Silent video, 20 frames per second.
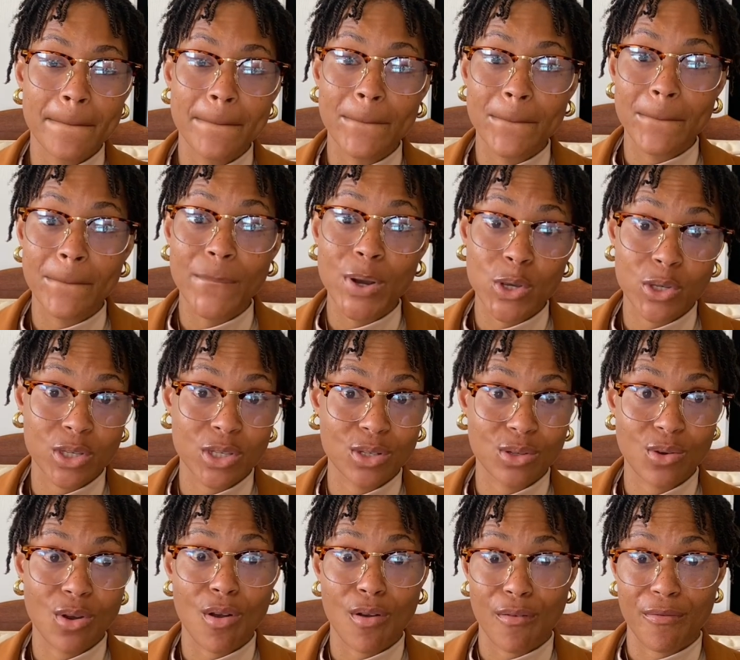most
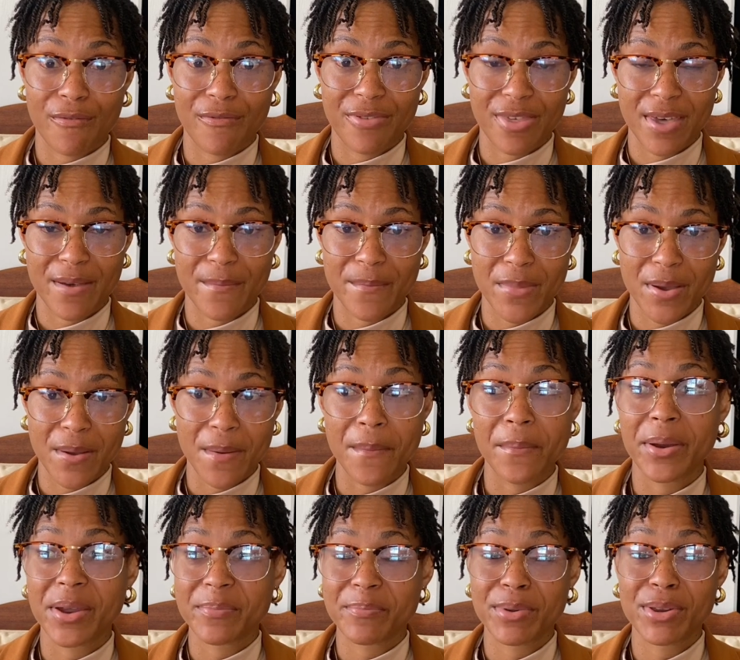of them.
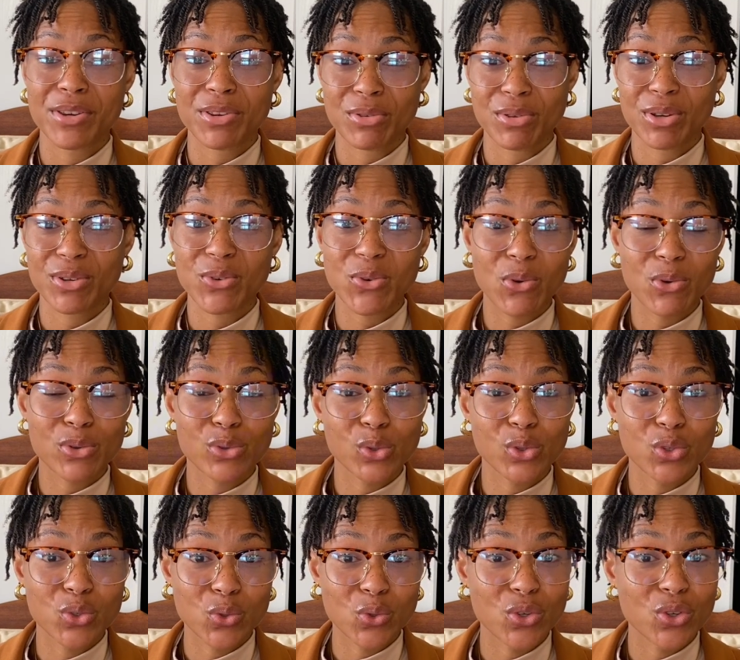But be sure to also
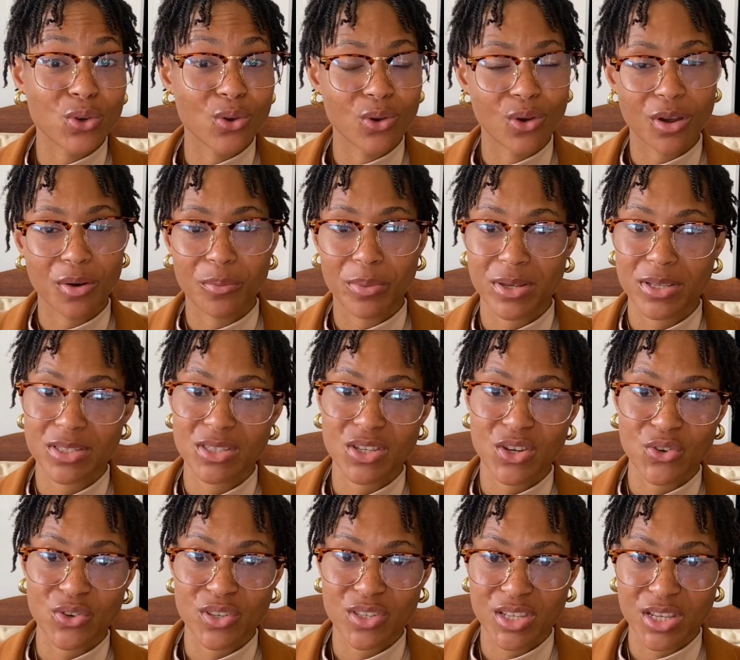do your own personal
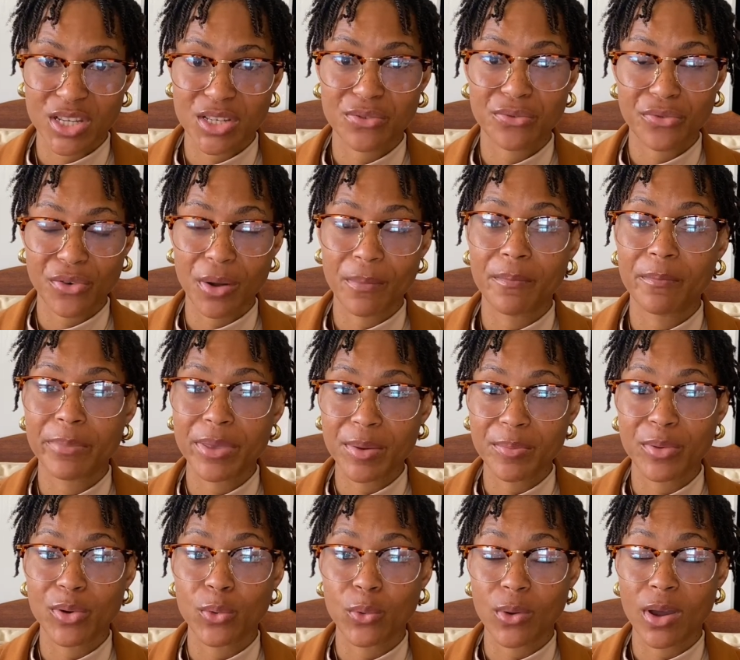research from
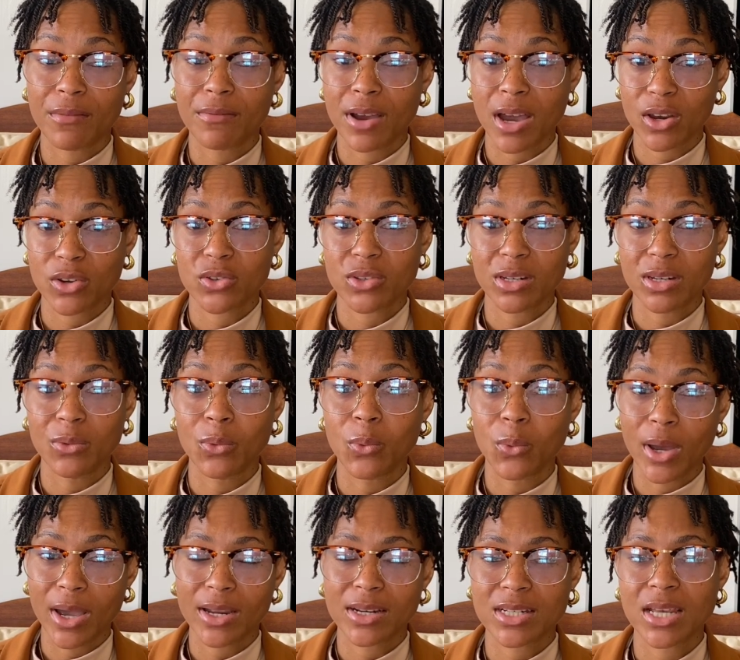people who have actually
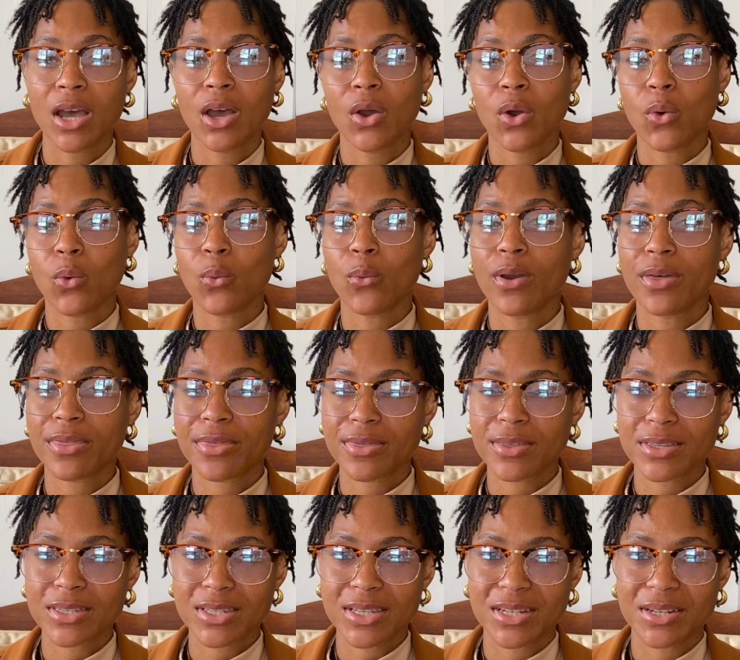worked with the
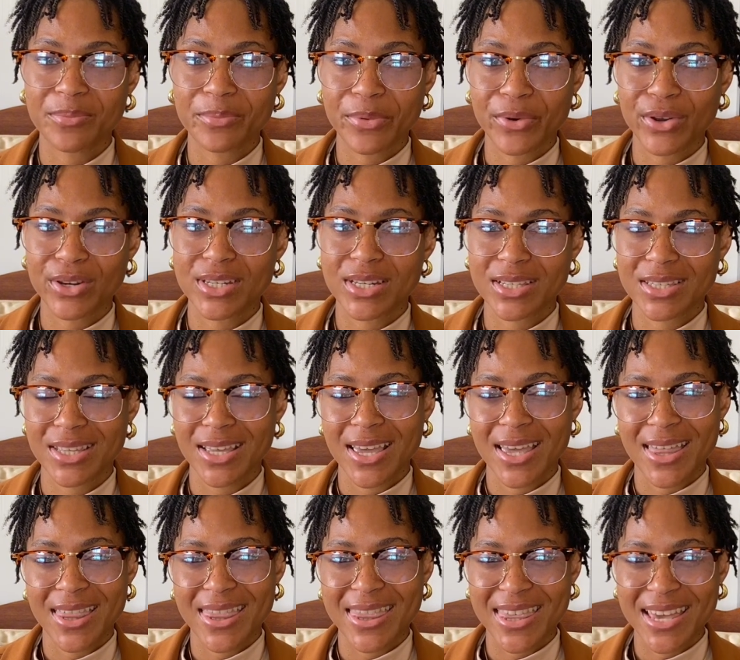certain projects
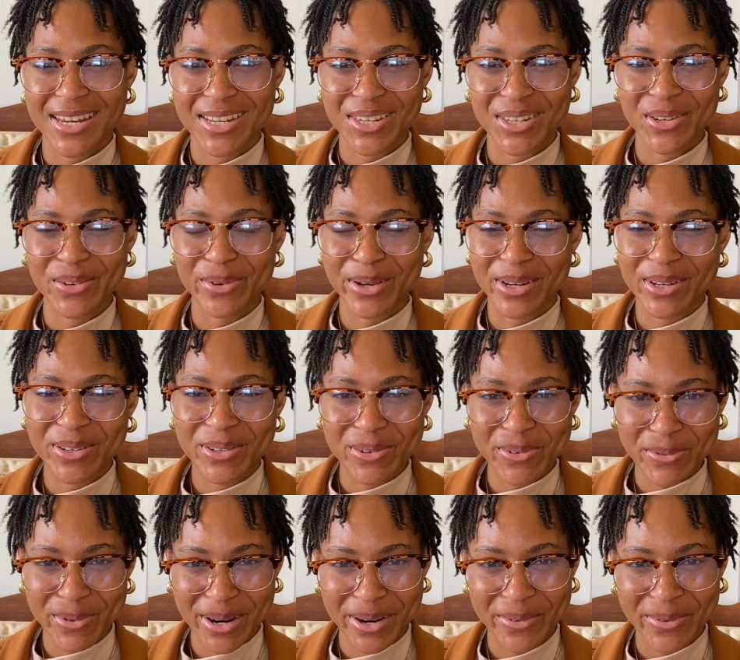that you want to
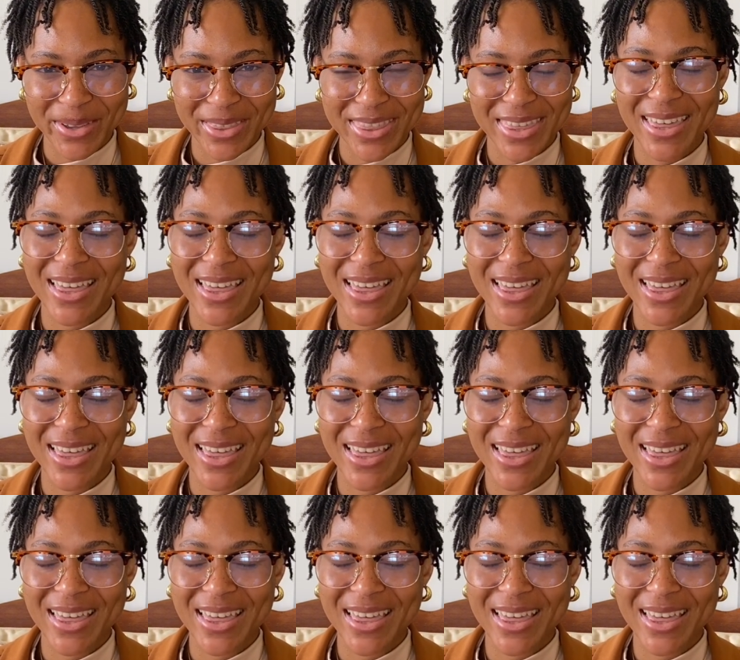work with.